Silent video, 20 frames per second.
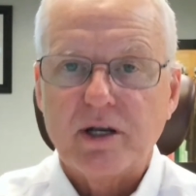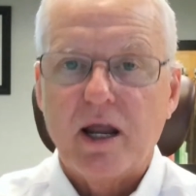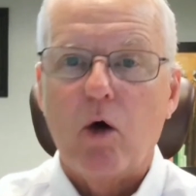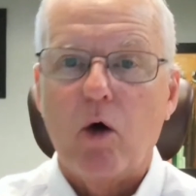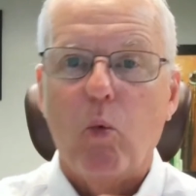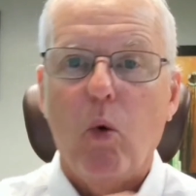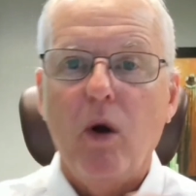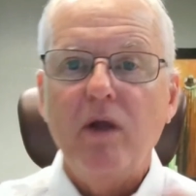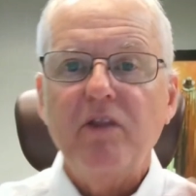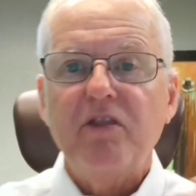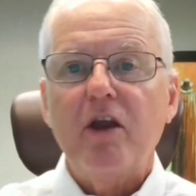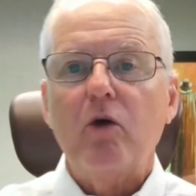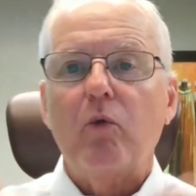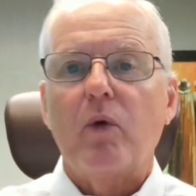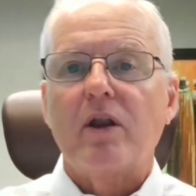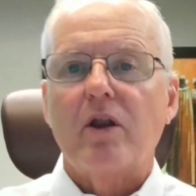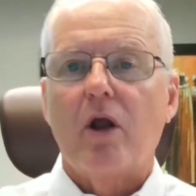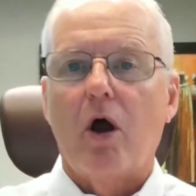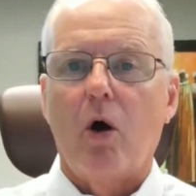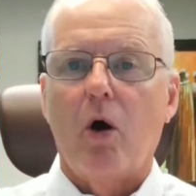Now, one thing
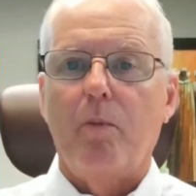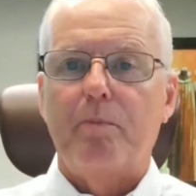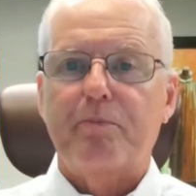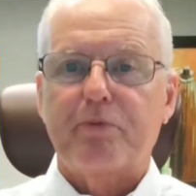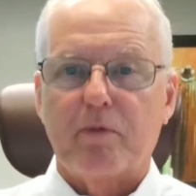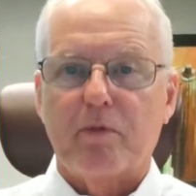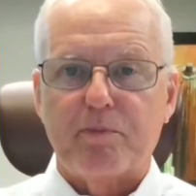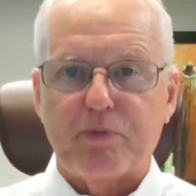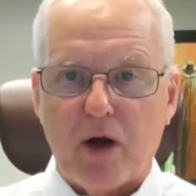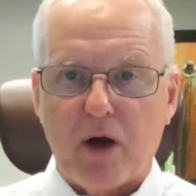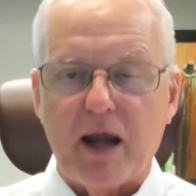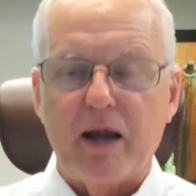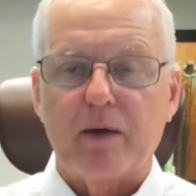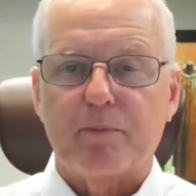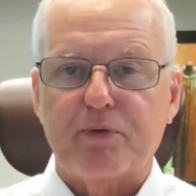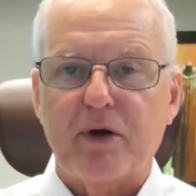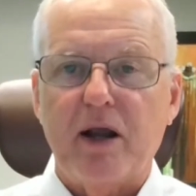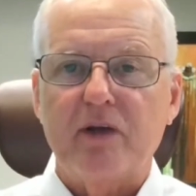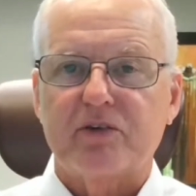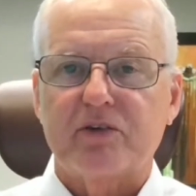we know from prior
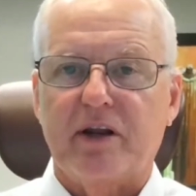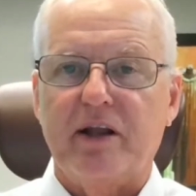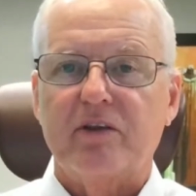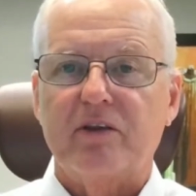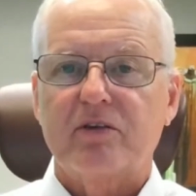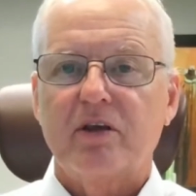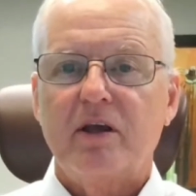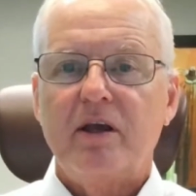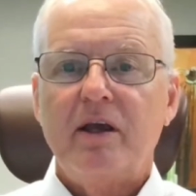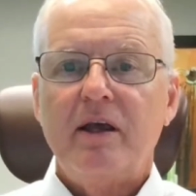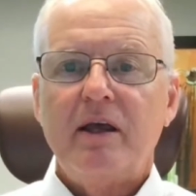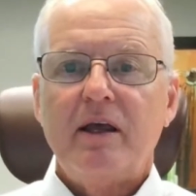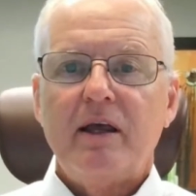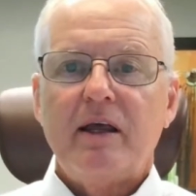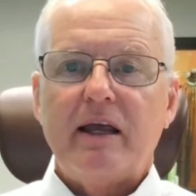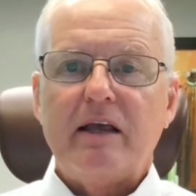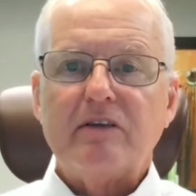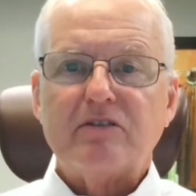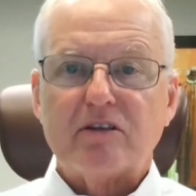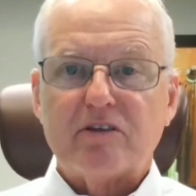precedents
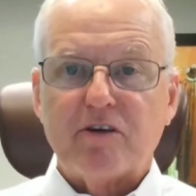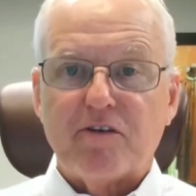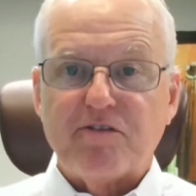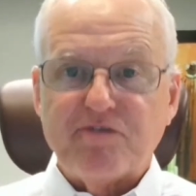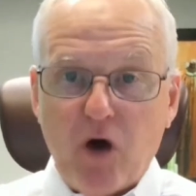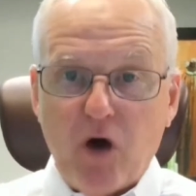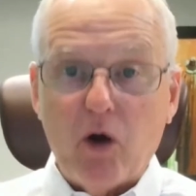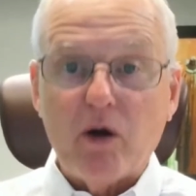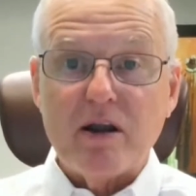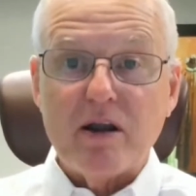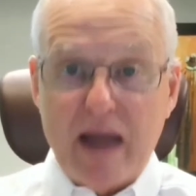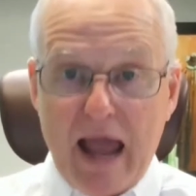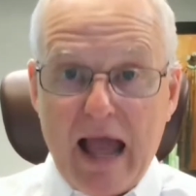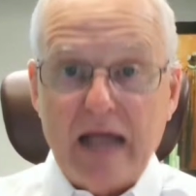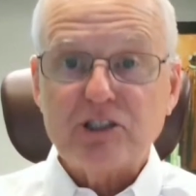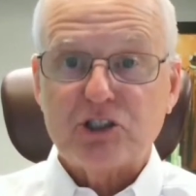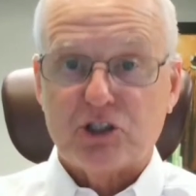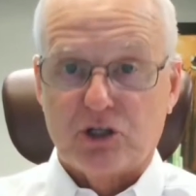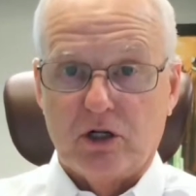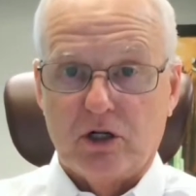is that the foreign
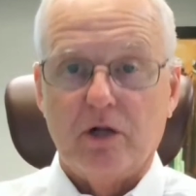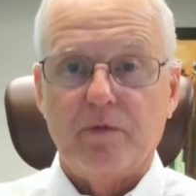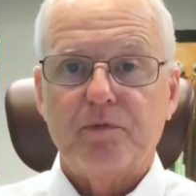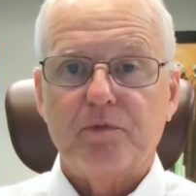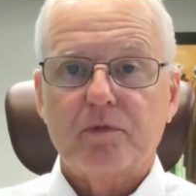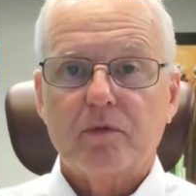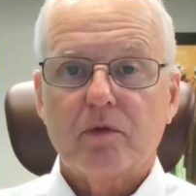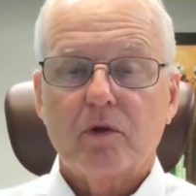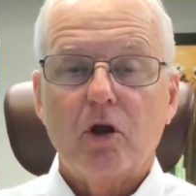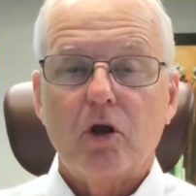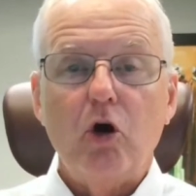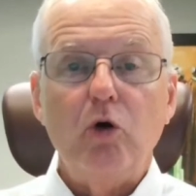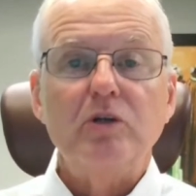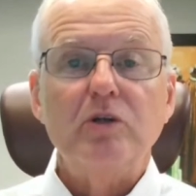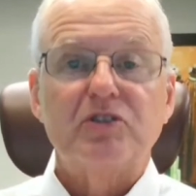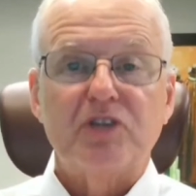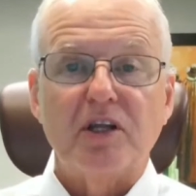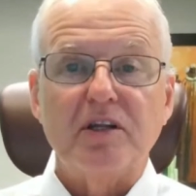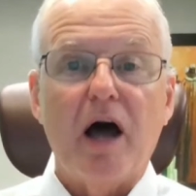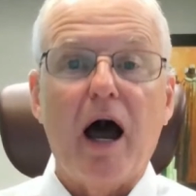national who
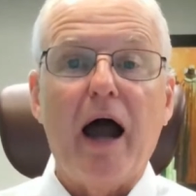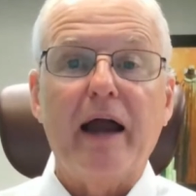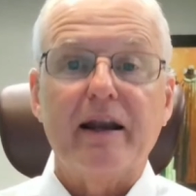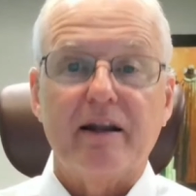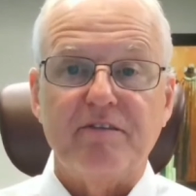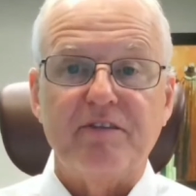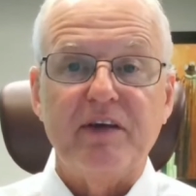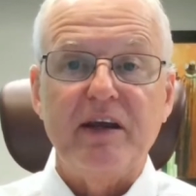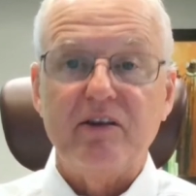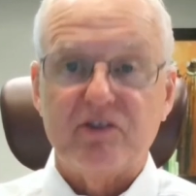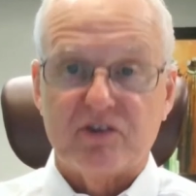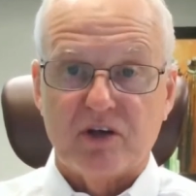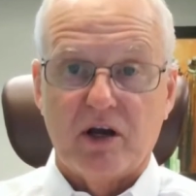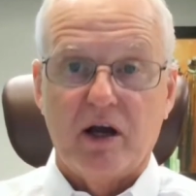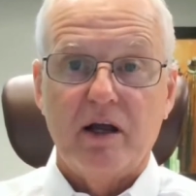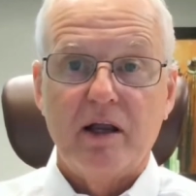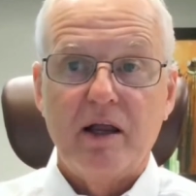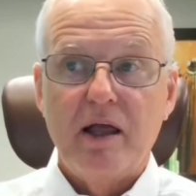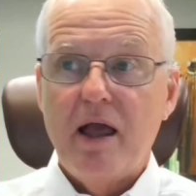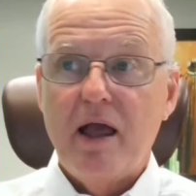is denied a visa
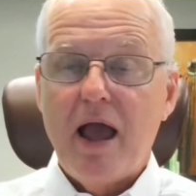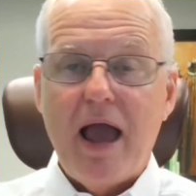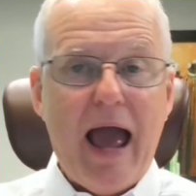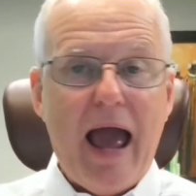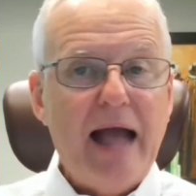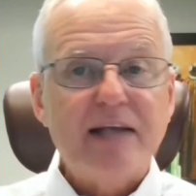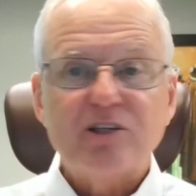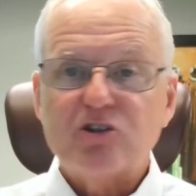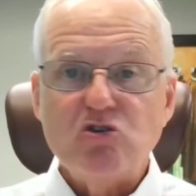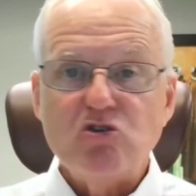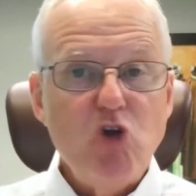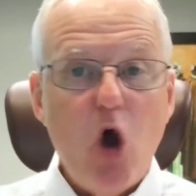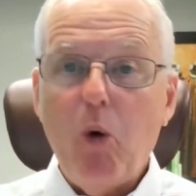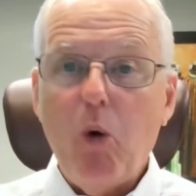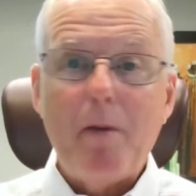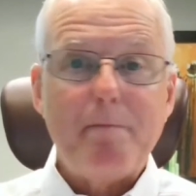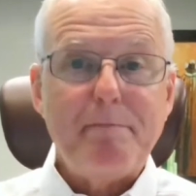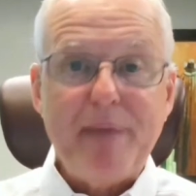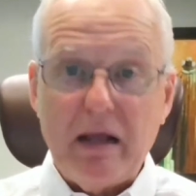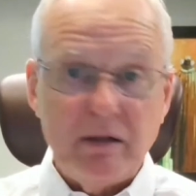has no
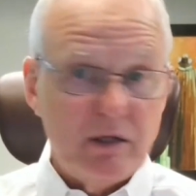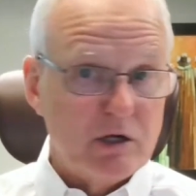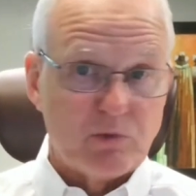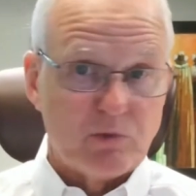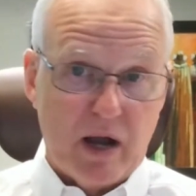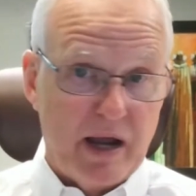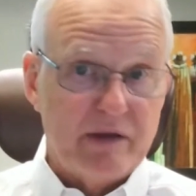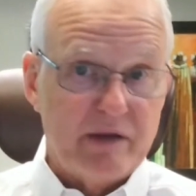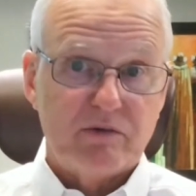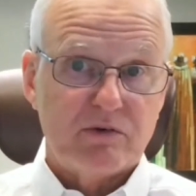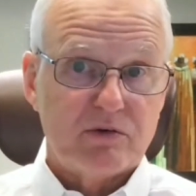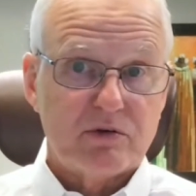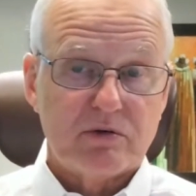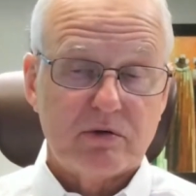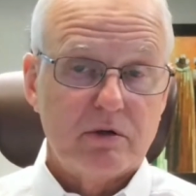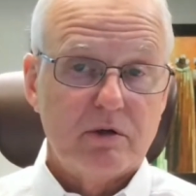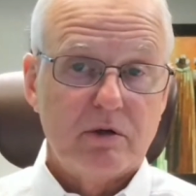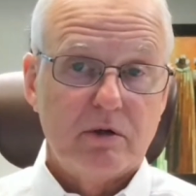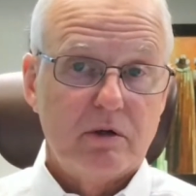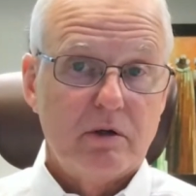appellate rights
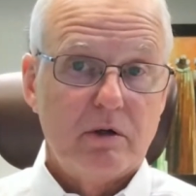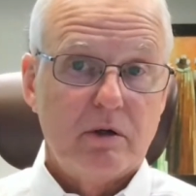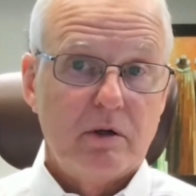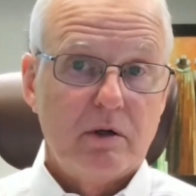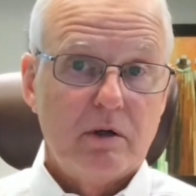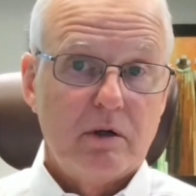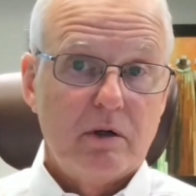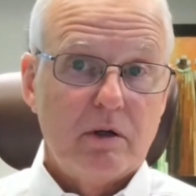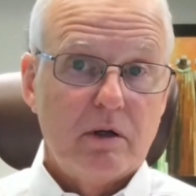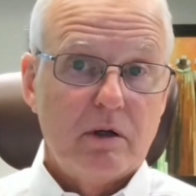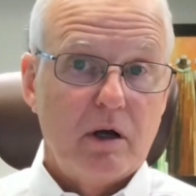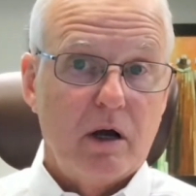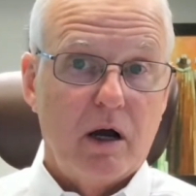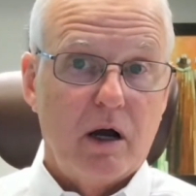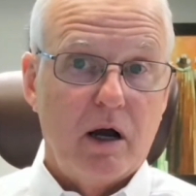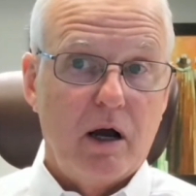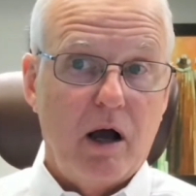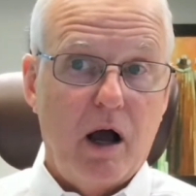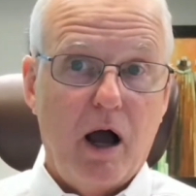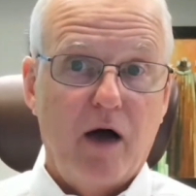
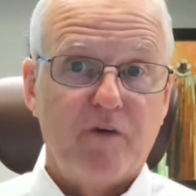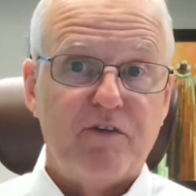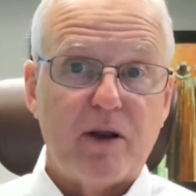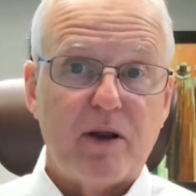of an